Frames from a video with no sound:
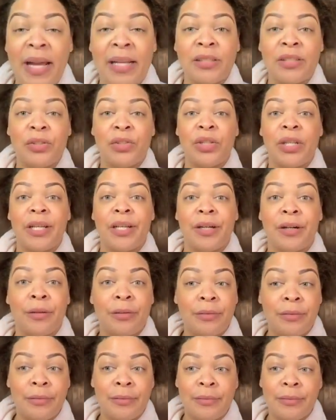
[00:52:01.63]
to gel,
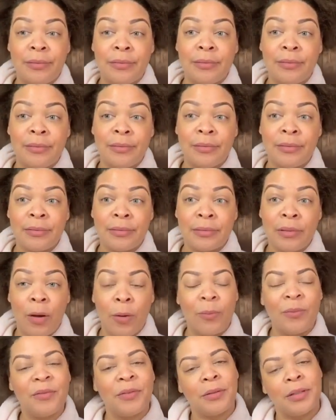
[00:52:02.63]

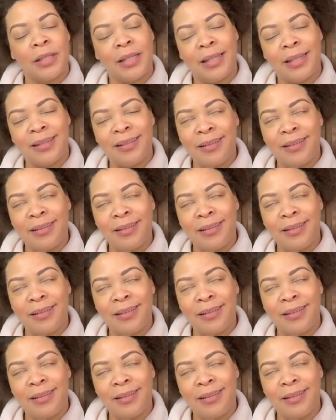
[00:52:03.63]
hopefully.